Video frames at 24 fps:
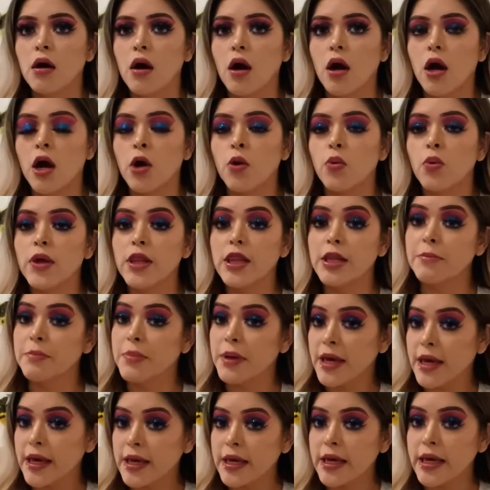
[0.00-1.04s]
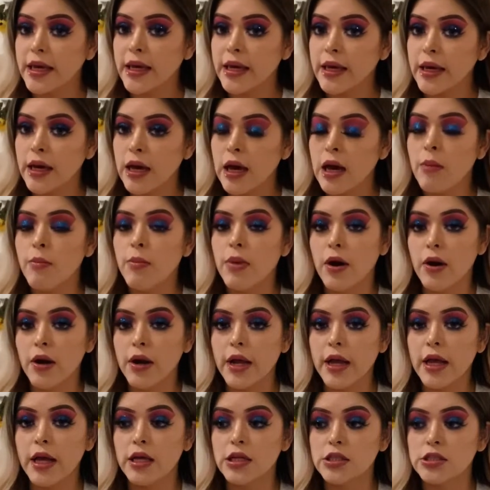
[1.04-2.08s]
are really picky about
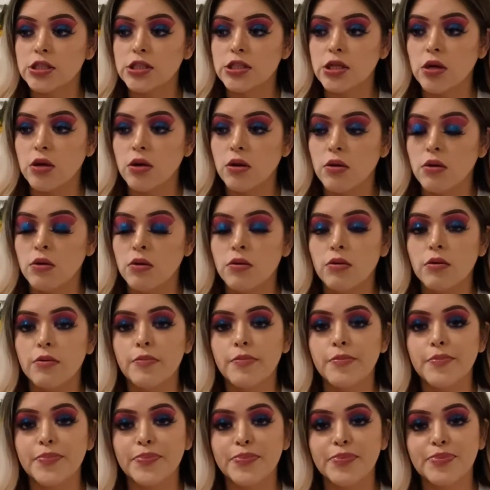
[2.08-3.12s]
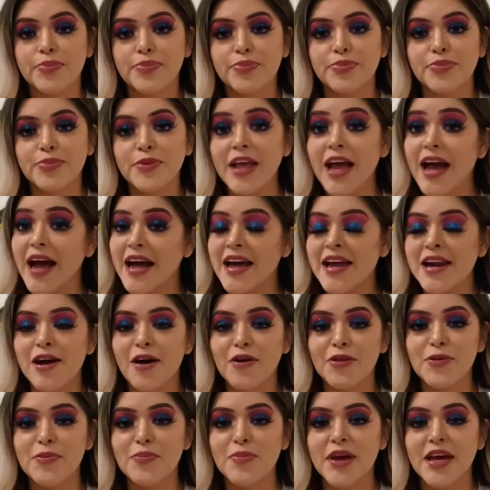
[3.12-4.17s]
it. So yeah, it all
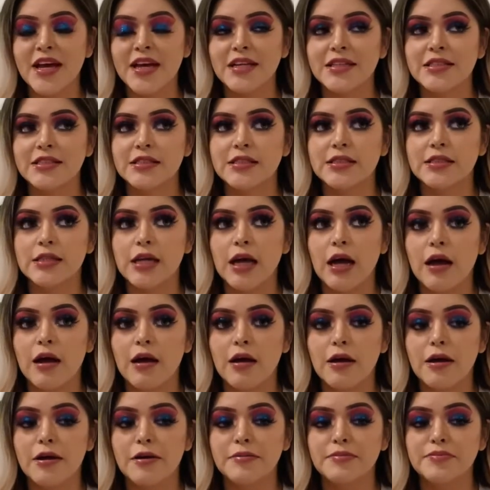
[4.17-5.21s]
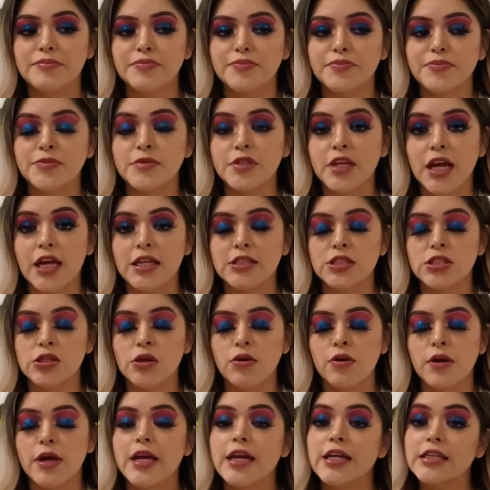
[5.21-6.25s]
depends. Yeah,
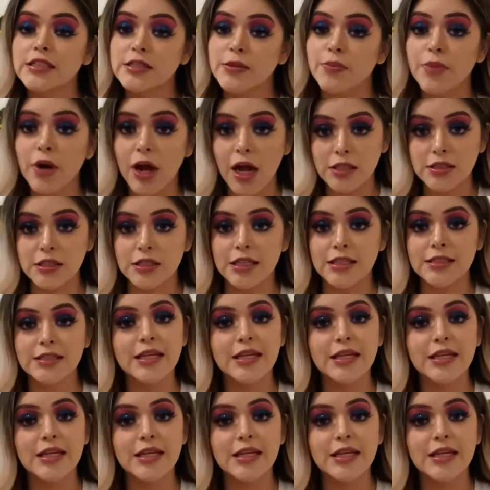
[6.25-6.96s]
so it is a process.